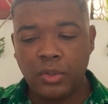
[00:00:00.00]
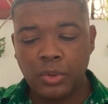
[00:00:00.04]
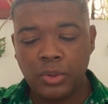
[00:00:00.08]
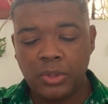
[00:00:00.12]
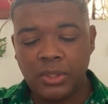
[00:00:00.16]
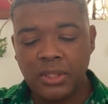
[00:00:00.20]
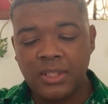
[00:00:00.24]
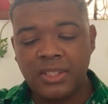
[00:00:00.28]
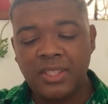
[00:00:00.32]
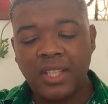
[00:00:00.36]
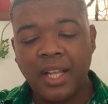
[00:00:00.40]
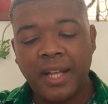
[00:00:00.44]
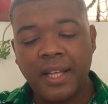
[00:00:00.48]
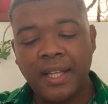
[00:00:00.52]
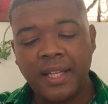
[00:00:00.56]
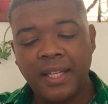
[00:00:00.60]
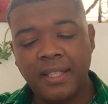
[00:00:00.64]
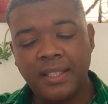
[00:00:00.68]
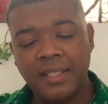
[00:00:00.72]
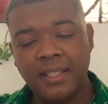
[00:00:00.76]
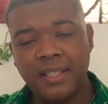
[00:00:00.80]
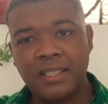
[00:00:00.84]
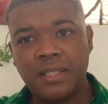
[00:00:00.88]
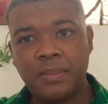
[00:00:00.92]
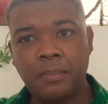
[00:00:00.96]
stay
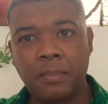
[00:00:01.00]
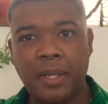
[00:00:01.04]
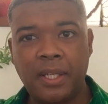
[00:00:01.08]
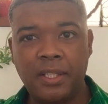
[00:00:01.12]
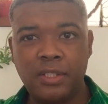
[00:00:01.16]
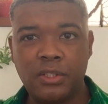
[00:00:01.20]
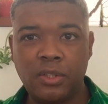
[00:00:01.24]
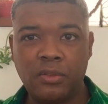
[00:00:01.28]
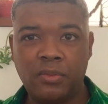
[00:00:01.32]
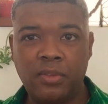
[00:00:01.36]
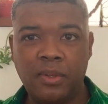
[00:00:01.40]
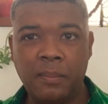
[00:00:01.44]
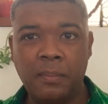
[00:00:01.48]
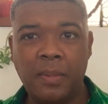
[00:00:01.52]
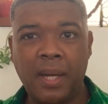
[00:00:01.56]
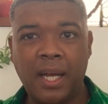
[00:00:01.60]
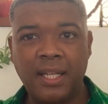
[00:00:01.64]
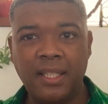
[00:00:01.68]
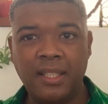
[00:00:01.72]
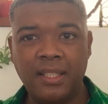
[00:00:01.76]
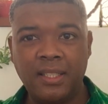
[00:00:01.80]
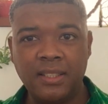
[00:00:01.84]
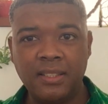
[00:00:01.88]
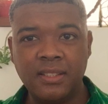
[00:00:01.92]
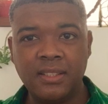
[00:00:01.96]
in the space of
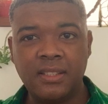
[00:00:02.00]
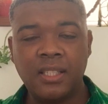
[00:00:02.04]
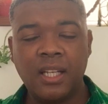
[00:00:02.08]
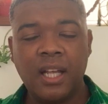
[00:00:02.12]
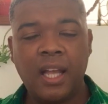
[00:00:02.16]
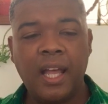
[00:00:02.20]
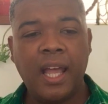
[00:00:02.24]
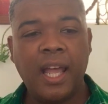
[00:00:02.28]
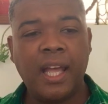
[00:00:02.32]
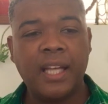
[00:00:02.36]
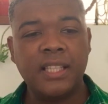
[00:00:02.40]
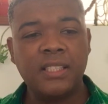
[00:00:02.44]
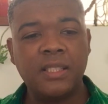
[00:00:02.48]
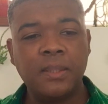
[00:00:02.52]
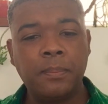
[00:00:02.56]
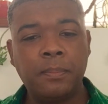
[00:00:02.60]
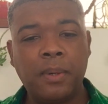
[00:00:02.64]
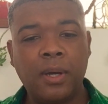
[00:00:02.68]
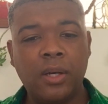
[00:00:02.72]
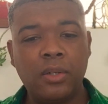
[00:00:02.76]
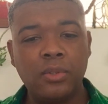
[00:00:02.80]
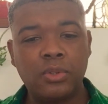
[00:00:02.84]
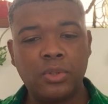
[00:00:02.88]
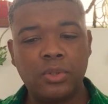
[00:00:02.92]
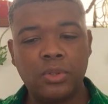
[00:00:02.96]
abundance as
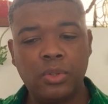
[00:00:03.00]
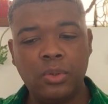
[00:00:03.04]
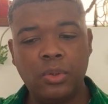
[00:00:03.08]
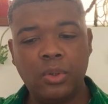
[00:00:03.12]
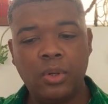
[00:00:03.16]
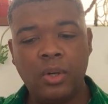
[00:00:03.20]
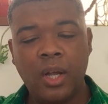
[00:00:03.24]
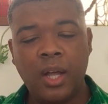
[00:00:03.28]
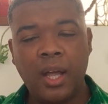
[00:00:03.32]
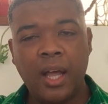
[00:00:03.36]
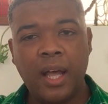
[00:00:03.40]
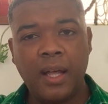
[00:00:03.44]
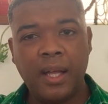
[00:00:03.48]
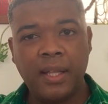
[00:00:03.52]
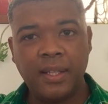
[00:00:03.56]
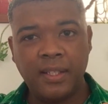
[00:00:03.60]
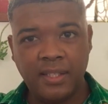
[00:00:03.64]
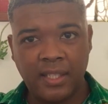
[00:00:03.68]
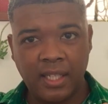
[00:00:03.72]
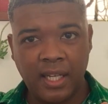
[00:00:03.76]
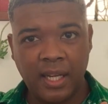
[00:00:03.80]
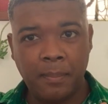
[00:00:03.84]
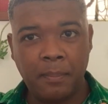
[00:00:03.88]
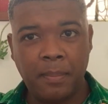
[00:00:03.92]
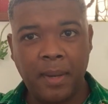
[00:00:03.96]
opposed to
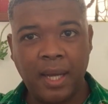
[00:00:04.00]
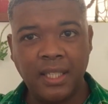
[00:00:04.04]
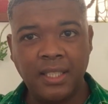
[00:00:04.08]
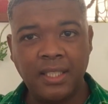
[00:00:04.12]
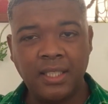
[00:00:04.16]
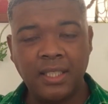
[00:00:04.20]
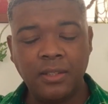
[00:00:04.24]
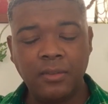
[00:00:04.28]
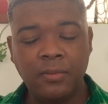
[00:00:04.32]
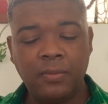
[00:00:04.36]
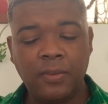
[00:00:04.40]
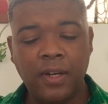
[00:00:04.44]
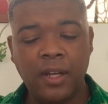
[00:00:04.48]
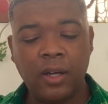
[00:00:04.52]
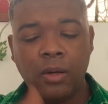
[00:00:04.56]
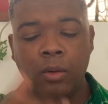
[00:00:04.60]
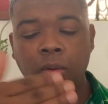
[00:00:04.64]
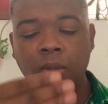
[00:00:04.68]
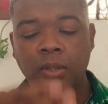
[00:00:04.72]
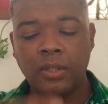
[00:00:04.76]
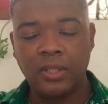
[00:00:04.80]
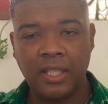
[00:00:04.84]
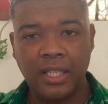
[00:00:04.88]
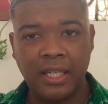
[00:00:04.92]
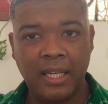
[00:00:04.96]
the abundant
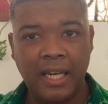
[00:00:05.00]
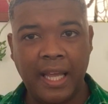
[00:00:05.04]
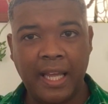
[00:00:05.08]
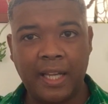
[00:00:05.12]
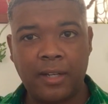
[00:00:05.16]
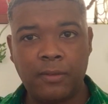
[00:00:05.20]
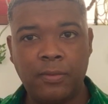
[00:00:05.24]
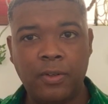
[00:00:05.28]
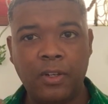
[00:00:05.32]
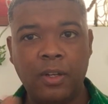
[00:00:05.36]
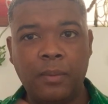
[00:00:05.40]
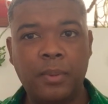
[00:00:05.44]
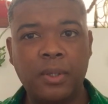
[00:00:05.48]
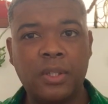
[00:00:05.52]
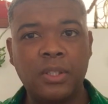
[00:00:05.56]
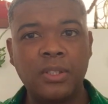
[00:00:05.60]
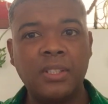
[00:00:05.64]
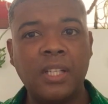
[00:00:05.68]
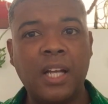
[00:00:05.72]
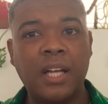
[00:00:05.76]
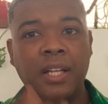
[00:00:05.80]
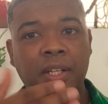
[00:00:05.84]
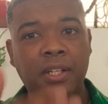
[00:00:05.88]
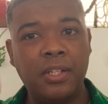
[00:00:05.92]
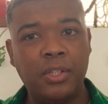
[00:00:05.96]
flow, the lack flow, because
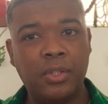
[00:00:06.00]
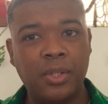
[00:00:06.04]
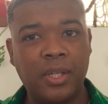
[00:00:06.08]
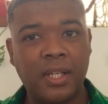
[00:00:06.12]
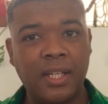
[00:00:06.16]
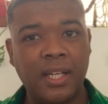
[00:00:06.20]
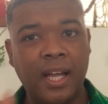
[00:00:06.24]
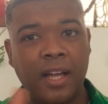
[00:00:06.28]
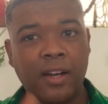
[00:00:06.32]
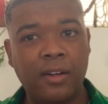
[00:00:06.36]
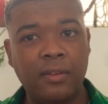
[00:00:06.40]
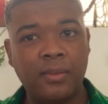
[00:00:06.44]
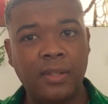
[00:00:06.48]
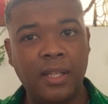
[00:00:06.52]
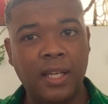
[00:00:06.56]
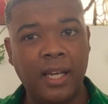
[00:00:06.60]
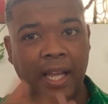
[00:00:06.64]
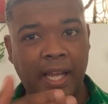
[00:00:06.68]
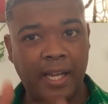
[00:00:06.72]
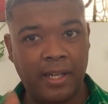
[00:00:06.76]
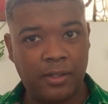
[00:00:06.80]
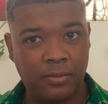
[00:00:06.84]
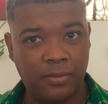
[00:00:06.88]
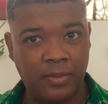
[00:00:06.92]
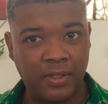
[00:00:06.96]
now you need to get out of the
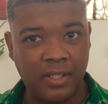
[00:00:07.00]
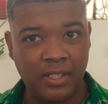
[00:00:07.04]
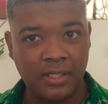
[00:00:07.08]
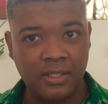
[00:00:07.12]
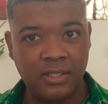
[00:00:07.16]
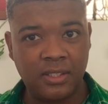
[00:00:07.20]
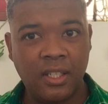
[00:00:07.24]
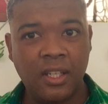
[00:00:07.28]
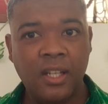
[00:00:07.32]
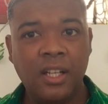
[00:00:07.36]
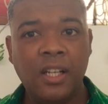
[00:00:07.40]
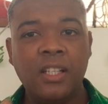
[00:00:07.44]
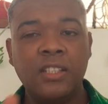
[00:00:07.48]
lack first.